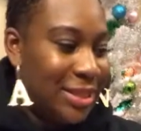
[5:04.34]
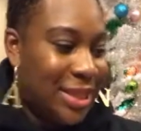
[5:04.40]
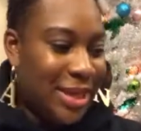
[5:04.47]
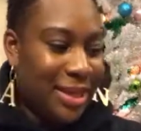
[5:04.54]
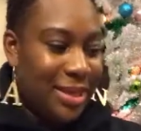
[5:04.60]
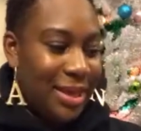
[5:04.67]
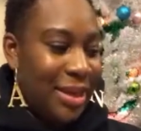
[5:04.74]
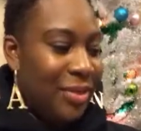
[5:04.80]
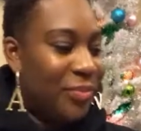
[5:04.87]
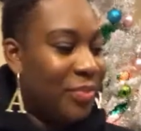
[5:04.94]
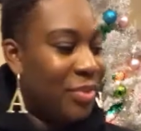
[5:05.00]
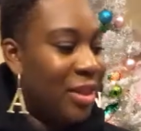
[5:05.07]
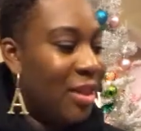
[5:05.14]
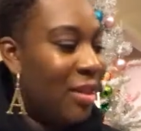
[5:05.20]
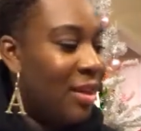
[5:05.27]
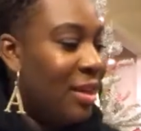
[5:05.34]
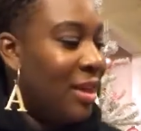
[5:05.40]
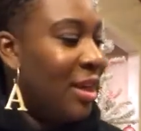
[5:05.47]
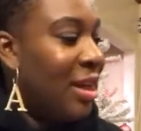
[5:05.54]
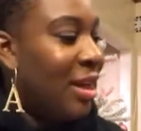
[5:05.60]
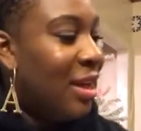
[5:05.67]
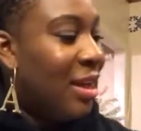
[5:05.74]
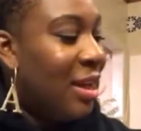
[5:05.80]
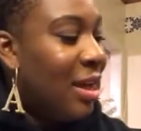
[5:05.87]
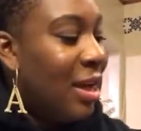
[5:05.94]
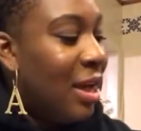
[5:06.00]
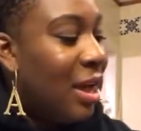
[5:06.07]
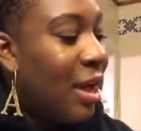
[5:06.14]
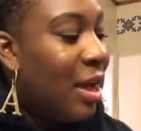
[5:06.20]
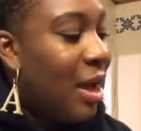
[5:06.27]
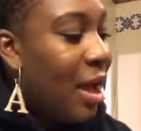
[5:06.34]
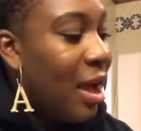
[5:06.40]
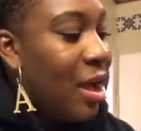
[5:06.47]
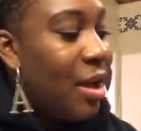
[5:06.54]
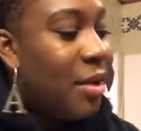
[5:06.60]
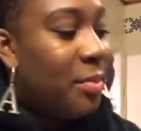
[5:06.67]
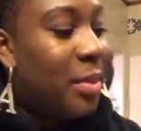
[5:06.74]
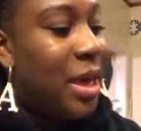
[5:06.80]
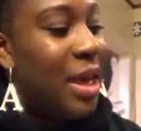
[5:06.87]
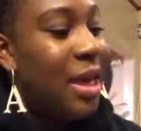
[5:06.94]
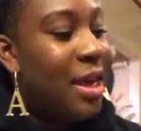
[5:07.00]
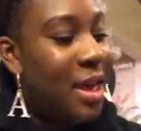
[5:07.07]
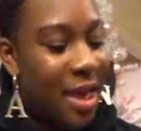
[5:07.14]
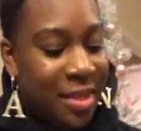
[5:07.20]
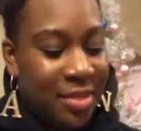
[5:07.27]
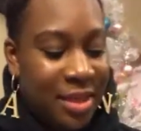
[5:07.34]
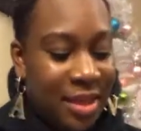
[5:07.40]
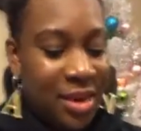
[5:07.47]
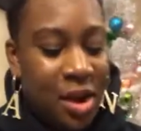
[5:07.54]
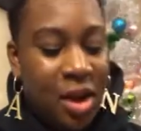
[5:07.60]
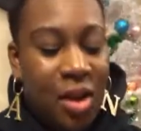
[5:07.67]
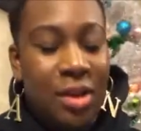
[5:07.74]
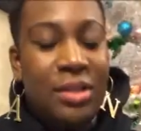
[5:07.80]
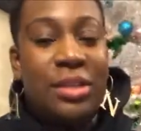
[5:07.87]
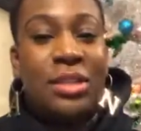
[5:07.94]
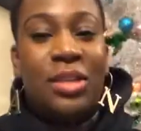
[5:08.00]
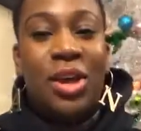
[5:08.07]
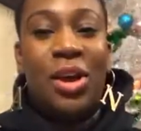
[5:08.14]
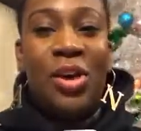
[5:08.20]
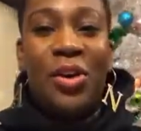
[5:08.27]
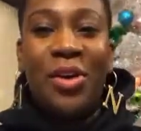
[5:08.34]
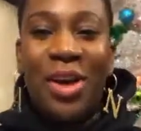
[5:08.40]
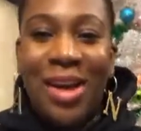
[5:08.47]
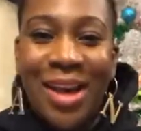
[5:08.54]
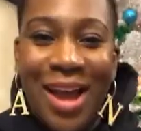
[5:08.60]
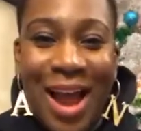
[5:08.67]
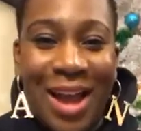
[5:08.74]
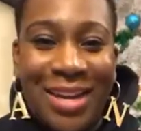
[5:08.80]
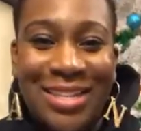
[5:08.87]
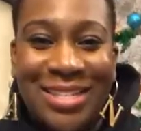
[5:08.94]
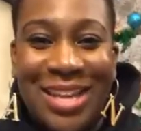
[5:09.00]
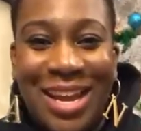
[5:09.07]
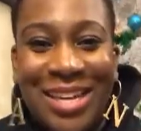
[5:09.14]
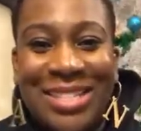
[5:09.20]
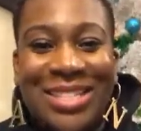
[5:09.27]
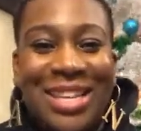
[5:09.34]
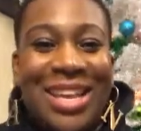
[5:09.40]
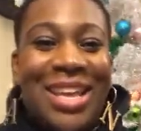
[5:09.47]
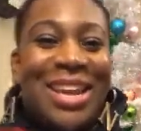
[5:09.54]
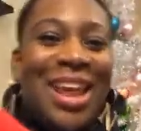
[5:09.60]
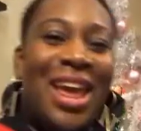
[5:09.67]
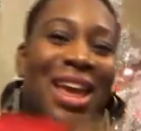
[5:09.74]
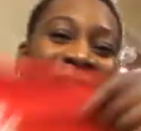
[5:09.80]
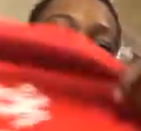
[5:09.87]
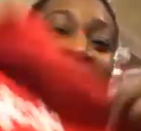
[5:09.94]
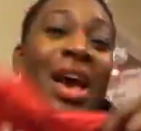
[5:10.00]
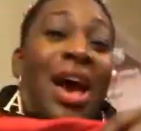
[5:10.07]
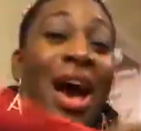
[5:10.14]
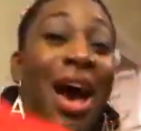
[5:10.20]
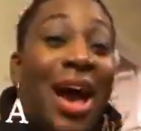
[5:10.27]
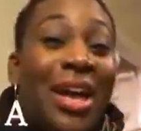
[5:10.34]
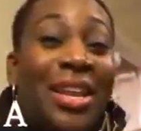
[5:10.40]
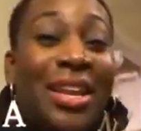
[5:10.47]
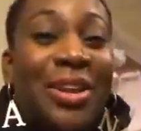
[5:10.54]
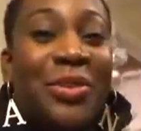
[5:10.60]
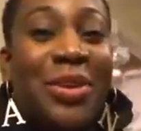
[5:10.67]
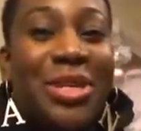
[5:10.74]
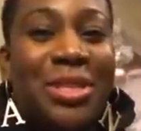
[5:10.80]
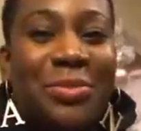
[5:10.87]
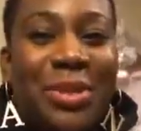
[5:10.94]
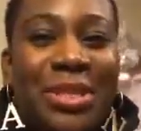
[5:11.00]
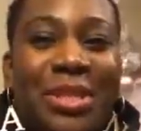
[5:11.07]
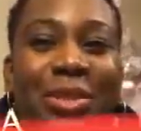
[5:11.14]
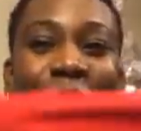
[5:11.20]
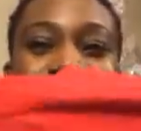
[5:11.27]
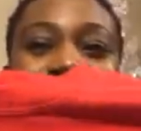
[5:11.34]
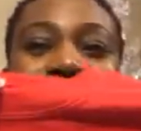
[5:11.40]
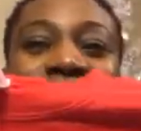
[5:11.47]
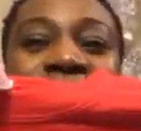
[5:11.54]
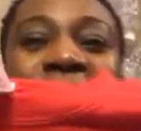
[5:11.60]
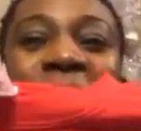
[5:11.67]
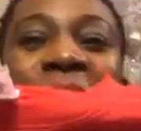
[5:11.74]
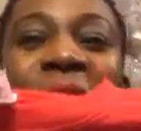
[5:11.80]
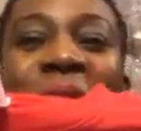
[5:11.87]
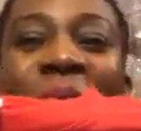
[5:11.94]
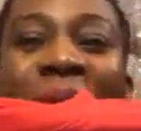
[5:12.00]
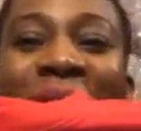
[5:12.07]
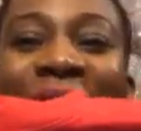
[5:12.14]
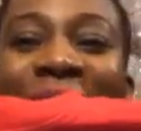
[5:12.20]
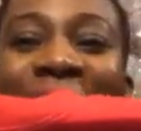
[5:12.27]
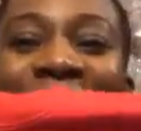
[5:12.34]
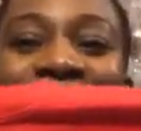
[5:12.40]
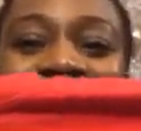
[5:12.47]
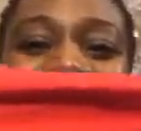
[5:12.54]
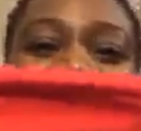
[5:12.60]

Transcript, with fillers: thinking. Um, and then also I decided to get a ugly Christmas sweater, but it says